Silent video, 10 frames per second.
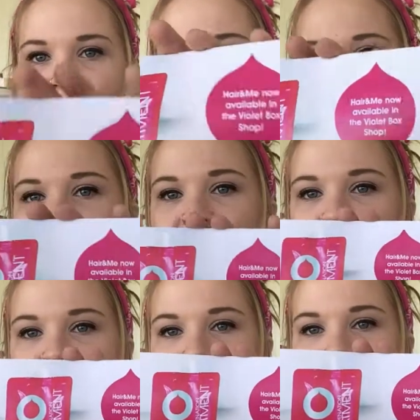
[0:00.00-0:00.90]
a
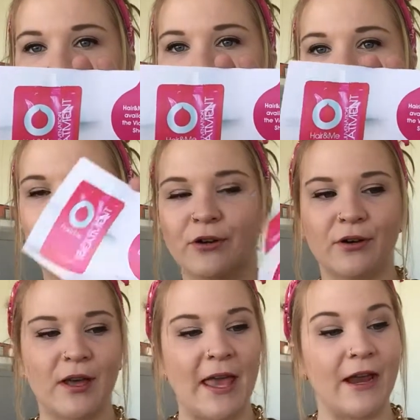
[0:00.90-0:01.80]
little ad for
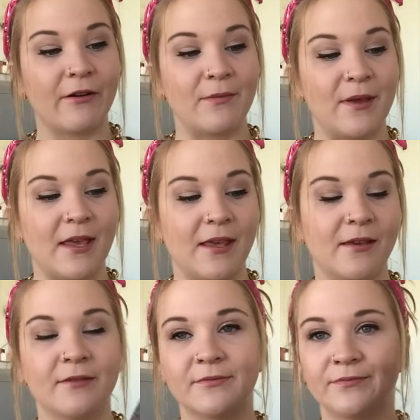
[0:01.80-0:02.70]
Hair and
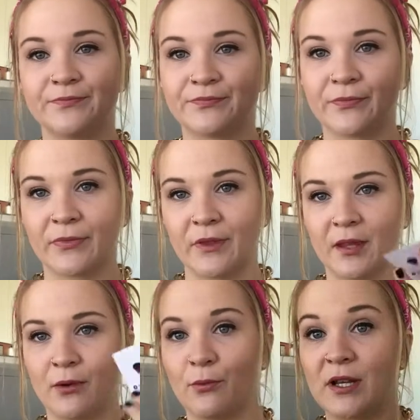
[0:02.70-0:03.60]
Me,
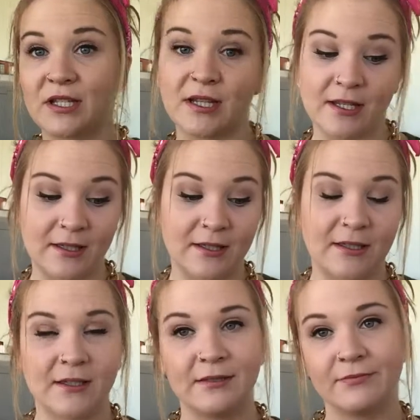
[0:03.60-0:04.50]
which
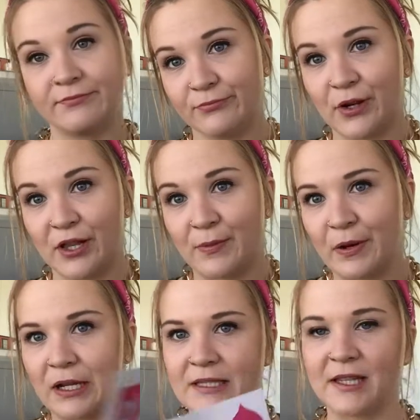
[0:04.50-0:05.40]
is one of the
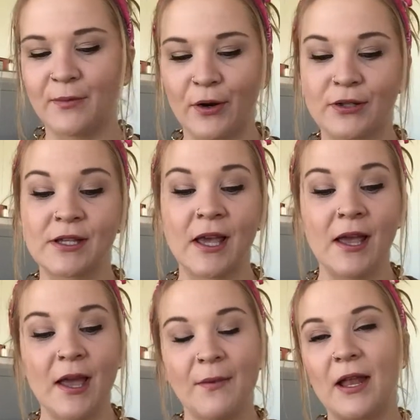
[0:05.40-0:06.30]
products in the box.
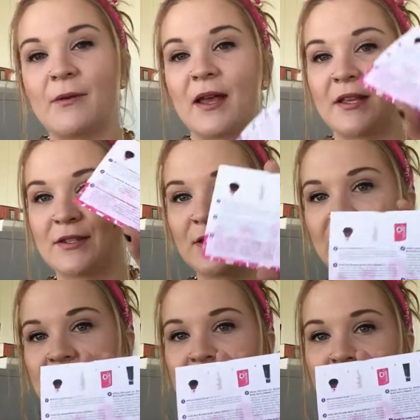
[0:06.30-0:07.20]
Anyway, so
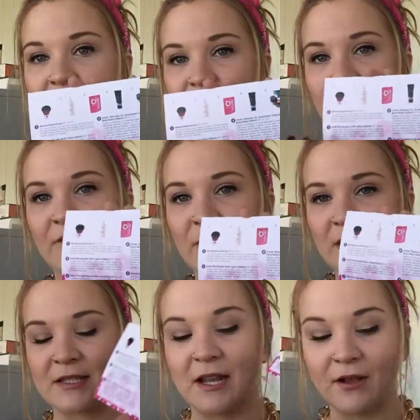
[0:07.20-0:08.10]
these are the five
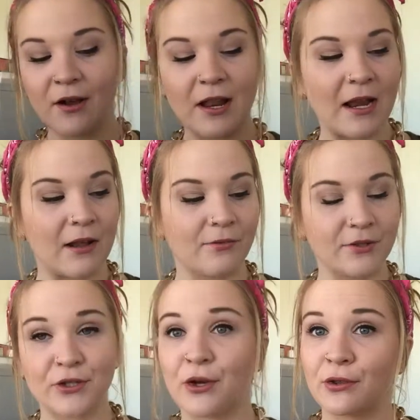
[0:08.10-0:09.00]
products that I got, and I
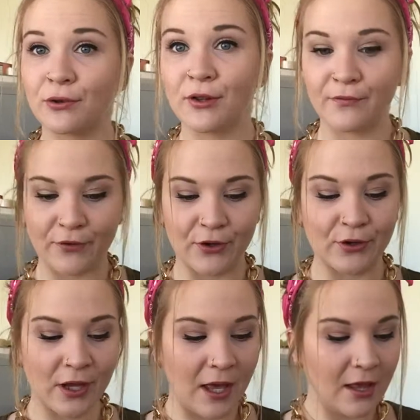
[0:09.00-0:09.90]
will just go through them for you.
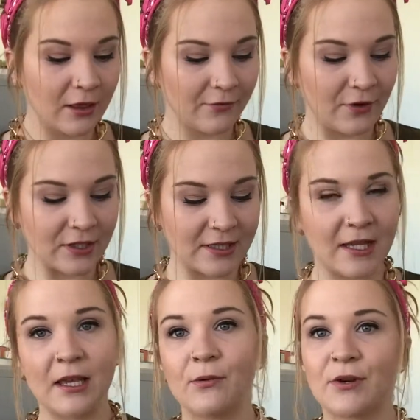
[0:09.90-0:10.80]
The first
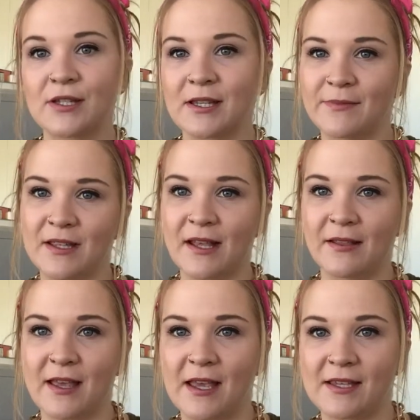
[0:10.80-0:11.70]
thing was something
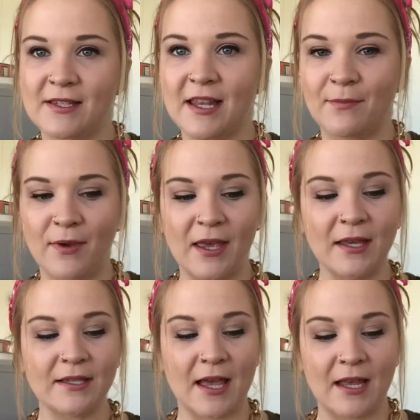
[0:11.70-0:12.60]
that they sneak
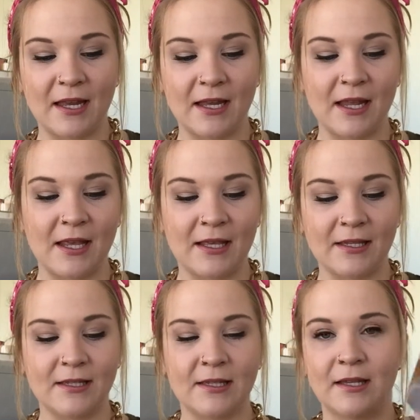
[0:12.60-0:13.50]
peeked, and it
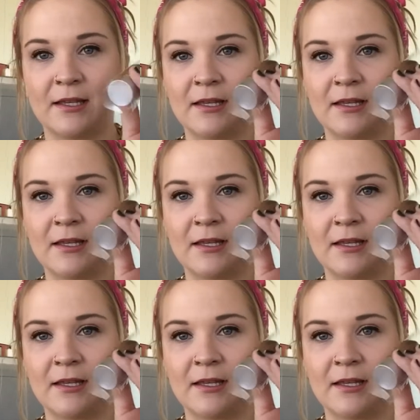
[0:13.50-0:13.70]
is